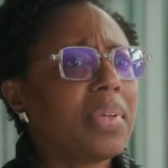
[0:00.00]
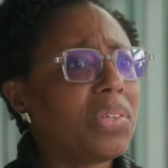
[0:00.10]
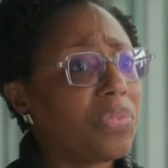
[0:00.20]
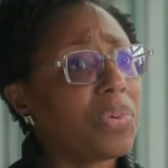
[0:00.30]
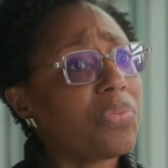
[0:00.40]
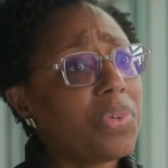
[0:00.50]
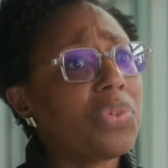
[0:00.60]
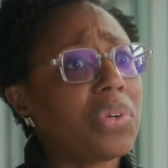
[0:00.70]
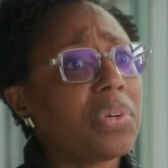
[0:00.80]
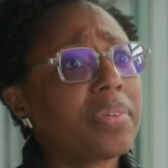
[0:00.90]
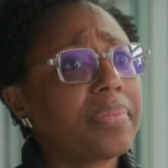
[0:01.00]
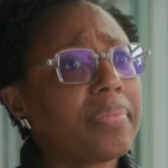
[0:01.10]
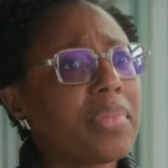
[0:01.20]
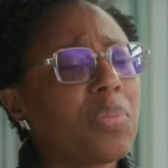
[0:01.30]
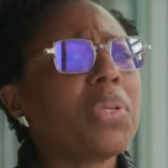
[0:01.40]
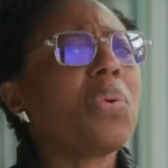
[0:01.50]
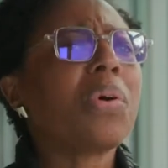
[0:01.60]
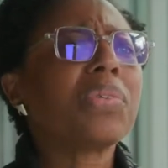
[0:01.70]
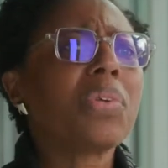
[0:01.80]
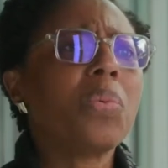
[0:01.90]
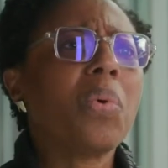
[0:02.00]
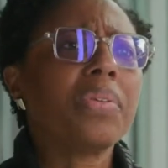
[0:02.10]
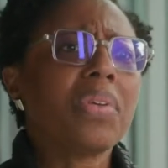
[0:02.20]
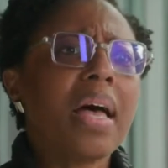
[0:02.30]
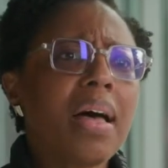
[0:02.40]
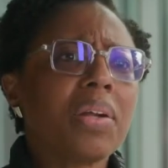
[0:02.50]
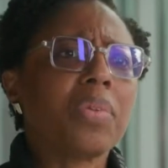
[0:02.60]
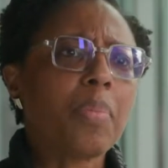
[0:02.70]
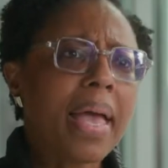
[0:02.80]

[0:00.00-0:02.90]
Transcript: a different future. But you also want to honor the